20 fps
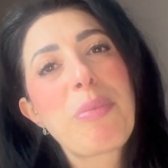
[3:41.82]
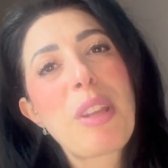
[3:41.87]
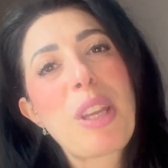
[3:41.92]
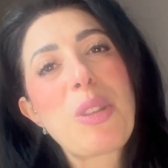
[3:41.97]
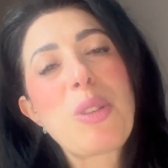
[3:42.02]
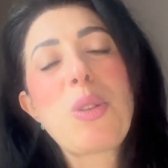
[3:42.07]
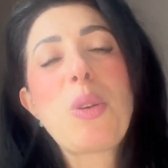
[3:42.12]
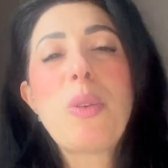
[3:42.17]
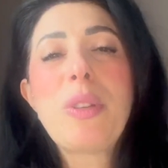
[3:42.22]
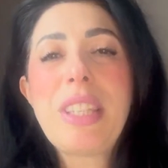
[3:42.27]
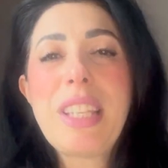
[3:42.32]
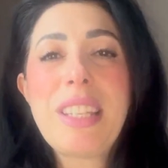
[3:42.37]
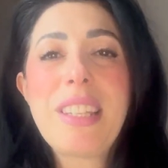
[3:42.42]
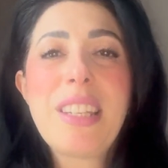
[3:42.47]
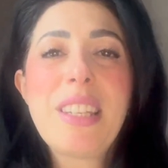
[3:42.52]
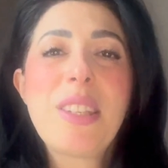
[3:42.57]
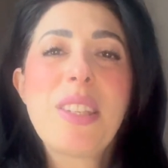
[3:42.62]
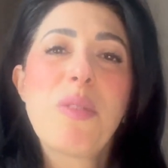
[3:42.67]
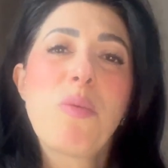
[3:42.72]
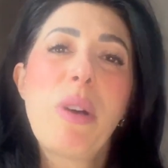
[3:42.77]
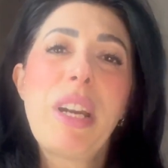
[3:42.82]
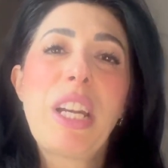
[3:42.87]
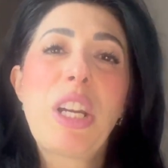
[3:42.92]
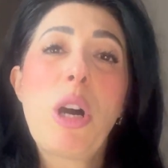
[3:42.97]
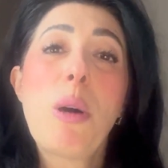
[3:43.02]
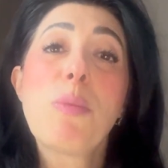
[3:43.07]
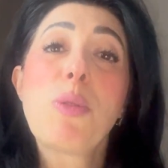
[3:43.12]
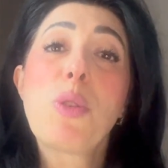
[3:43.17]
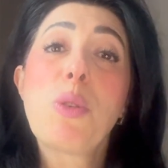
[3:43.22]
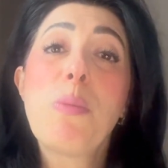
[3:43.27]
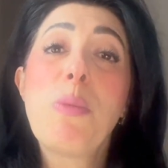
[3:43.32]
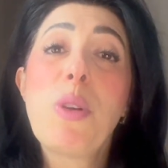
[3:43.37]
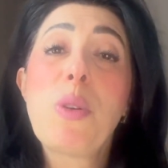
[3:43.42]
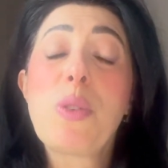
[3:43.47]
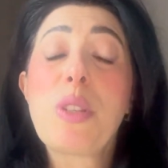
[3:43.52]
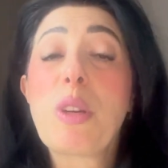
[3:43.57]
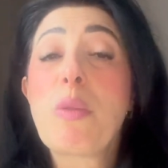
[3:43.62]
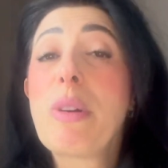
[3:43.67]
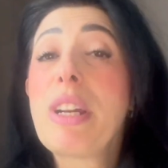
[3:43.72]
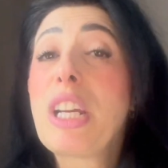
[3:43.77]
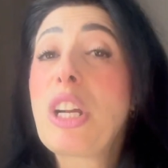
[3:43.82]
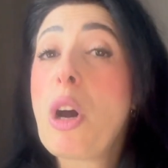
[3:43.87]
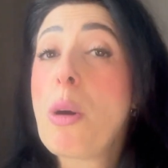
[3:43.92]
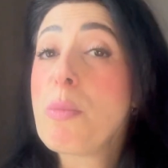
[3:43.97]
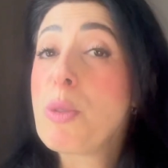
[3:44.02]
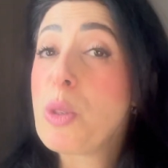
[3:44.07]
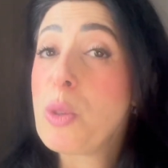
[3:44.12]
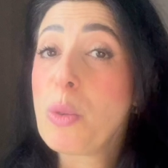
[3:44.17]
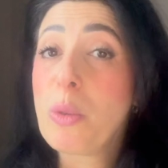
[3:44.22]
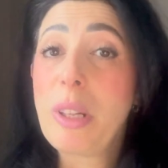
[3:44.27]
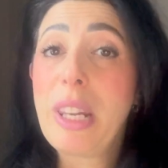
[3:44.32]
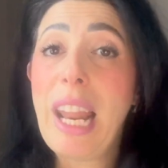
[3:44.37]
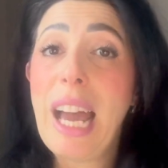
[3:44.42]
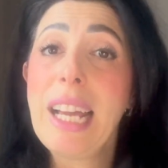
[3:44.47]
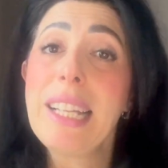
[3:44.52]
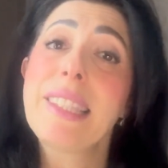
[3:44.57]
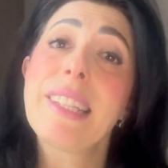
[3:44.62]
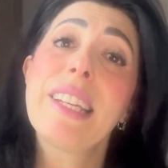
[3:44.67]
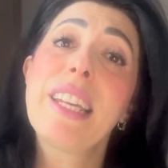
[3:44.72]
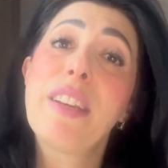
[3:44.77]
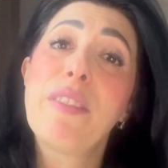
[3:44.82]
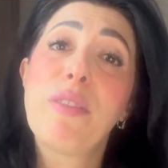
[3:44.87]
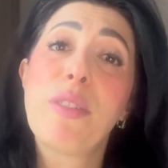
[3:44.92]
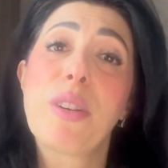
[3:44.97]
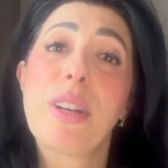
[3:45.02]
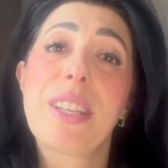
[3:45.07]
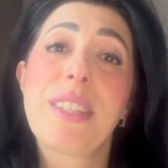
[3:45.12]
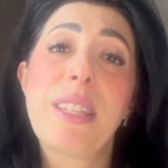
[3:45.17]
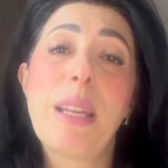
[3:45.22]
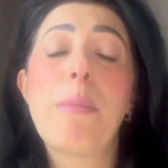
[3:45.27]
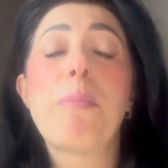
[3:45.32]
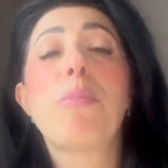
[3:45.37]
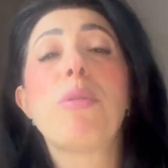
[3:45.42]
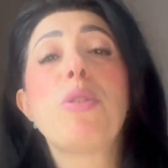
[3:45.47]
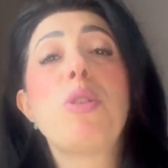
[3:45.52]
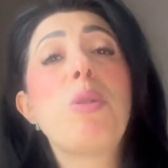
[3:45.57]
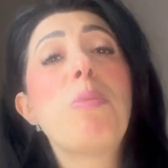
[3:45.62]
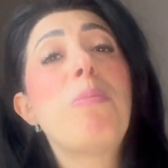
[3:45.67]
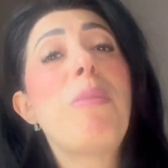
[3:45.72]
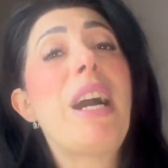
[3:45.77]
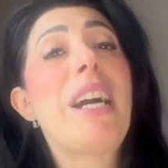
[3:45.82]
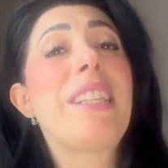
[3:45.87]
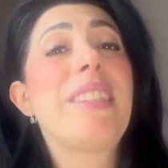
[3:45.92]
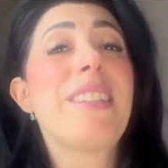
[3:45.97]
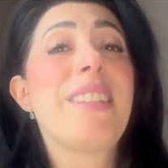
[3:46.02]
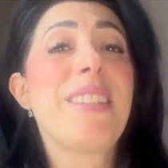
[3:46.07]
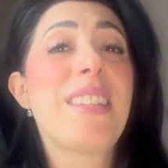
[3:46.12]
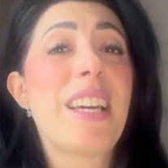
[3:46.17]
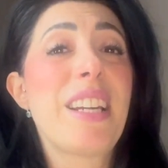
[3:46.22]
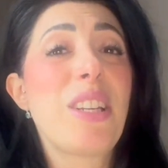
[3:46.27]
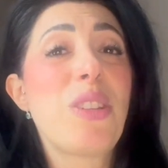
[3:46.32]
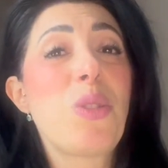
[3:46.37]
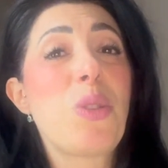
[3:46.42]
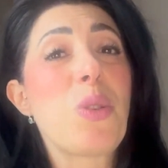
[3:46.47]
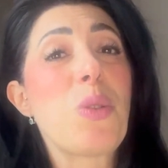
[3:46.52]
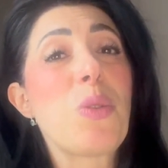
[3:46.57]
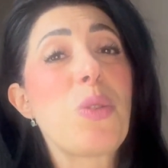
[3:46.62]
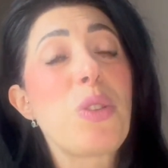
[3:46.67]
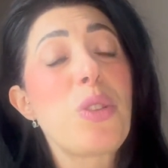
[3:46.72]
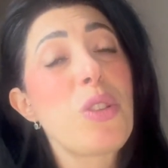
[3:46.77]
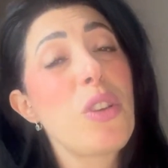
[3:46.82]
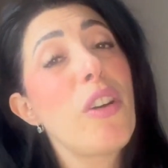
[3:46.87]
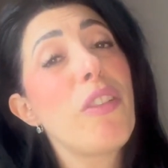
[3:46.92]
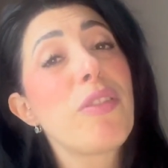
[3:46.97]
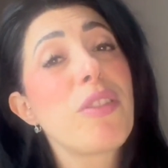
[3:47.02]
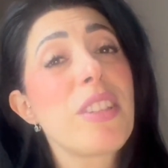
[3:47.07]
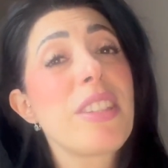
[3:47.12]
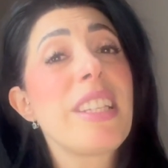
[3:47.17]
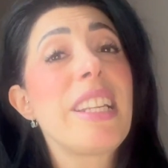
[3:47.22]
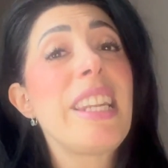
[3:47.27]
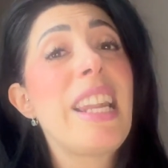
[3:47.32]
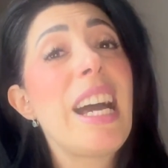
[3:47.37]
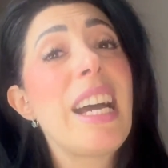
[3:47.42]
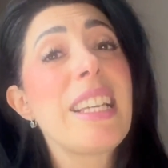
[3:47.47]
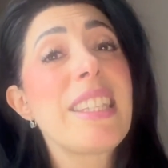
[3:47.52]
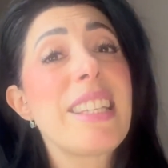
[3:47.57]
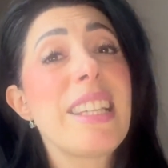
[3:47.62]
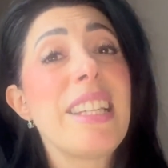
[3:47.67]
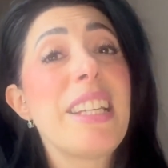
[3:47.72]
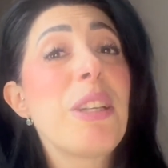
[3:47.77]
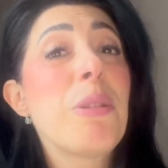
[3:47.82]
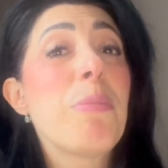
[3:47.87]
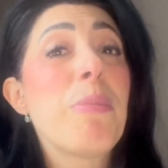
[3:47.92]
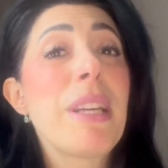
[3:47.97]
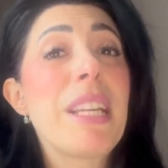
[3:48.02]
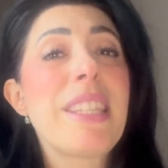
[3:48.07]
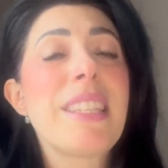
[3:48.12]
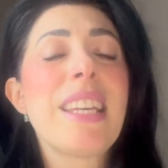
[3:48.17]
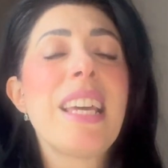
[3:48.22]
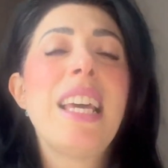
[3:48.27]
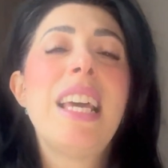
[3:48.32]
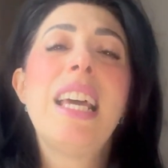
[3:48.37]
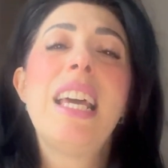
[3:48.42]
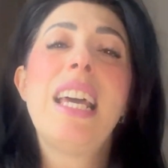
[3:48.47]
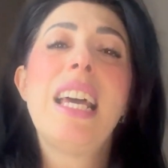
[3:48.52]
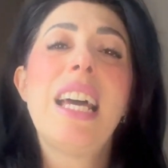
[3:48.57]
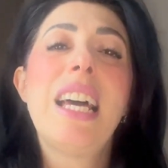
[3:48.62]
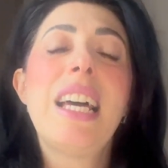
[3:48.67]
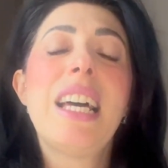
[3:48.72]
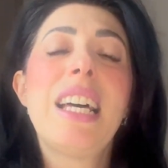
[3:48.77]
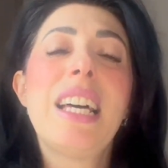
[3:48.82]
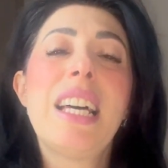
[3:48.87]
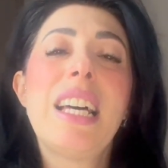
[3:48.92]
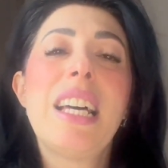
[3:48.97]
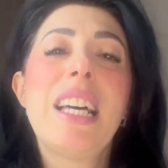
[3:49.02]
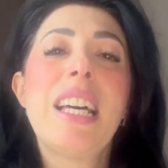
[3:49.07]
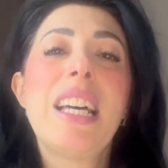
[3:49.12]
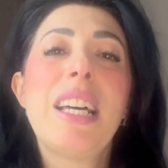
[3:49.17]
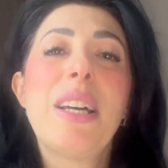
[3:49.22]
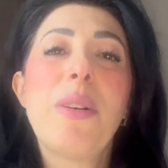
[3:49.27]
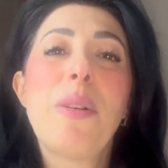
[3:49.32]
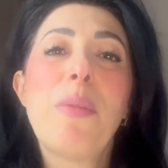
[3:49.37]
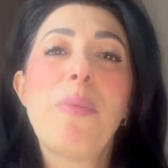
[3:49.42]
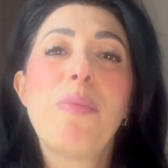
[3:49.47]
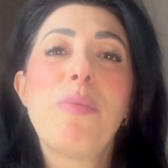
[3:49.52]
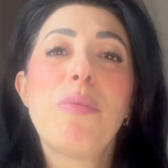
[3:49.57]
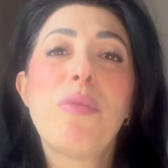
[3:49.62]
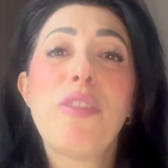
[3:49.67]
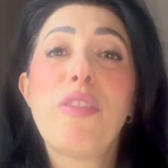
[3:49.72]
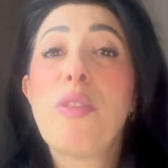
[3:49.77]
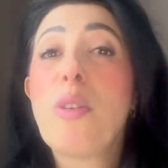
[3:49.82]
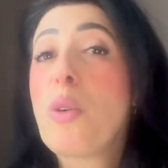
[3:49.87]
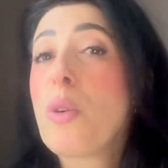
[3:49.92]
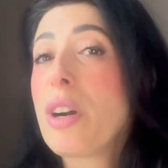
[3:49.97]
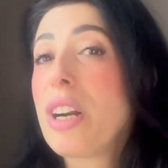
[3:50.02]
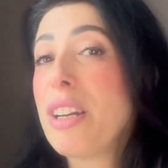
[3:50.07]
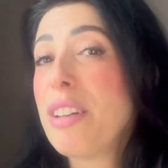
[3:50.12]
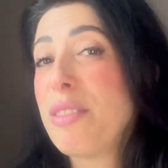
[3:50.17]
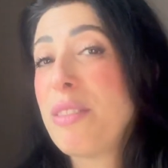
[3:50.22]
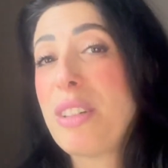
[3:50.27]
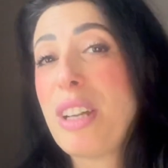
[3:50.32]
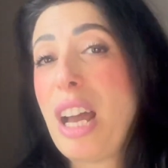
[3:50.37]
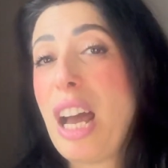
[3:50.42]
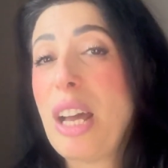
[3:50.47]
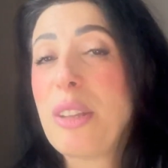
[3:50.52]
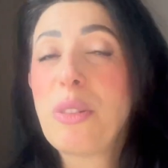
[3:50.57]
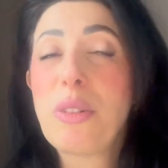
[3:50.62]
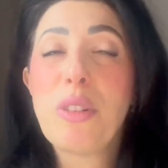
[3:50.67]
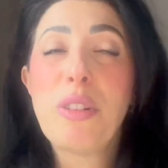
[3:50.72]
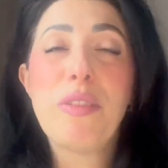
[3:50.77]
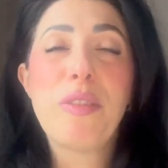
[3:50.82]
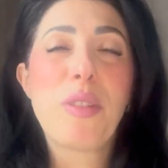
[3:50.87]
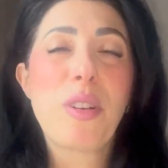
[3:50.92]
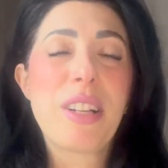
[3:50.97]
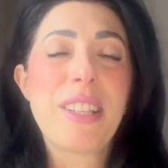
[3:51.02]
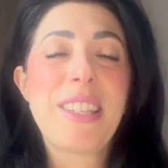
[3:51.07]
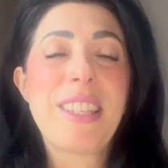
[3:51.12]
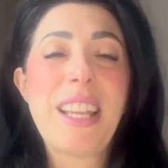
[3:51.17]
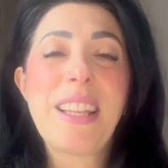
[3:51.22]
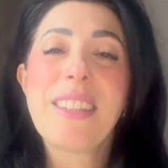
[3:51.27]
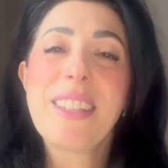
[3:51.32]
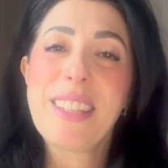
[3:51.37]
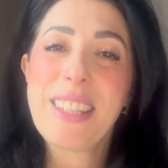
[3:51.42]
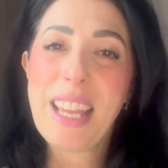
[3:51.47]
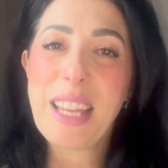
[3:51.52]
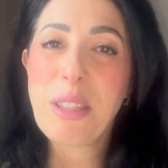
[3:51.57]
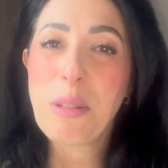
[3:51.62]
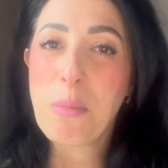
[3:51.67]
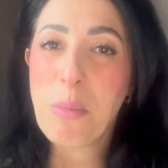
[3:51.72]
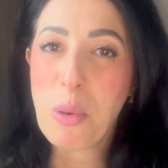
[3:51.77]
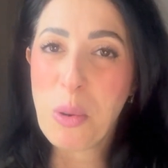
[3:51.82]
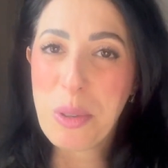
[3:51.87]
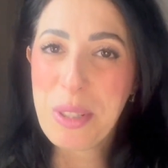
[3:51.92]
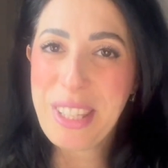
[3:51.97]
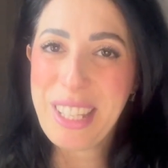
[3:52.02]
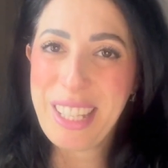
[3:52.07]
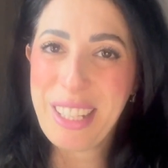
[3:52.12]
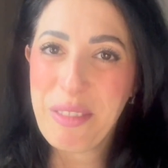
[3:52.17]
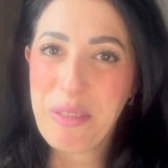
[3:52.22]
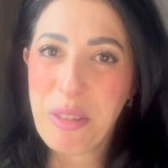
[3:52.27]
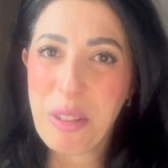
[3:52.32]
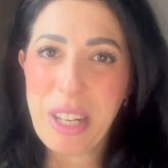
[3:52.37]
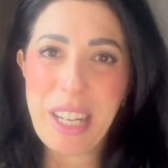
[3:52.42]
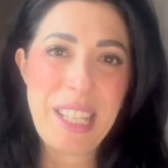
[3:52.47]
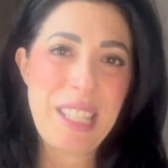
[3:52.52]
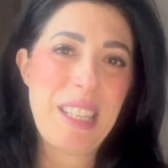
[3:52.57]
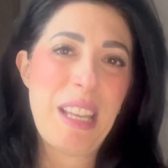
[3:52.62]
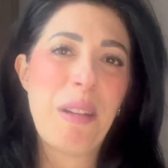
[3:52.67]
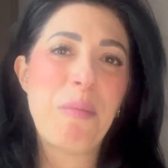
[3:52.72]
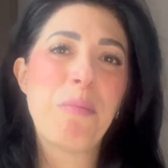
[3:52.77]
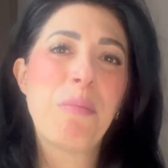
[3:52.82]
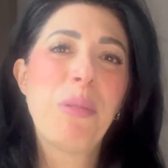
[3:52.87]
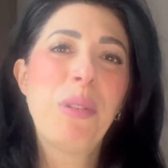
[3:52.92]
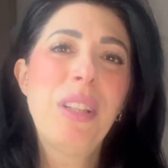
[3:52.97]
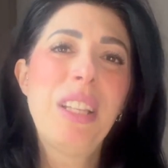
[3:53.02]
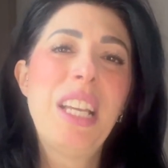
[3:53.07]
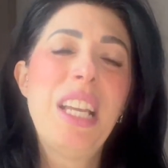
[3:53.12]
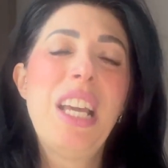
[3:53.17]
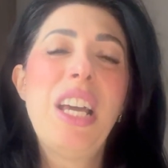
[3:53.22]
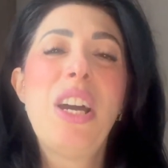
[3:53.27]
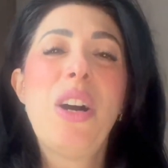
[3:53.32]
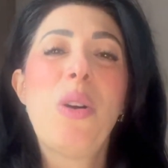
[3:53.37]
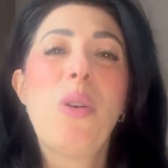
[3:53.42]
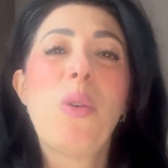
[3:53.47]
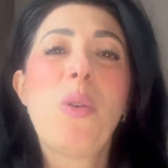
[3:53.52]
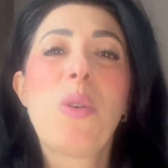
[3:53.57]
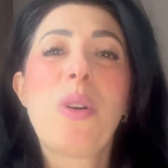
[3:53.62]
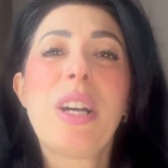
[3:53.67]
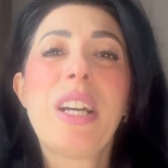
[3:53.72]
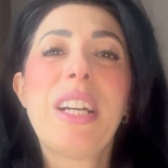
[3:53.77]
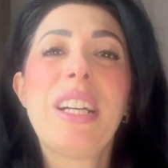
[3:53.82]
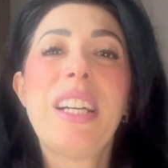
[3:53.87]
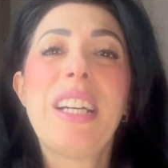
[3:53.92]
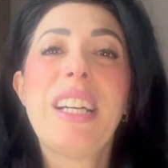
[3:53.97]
So this is when it comes to music. When it comes to lighting, for example, you might decide to soften the light a little bit for a sunset boarding, for example, or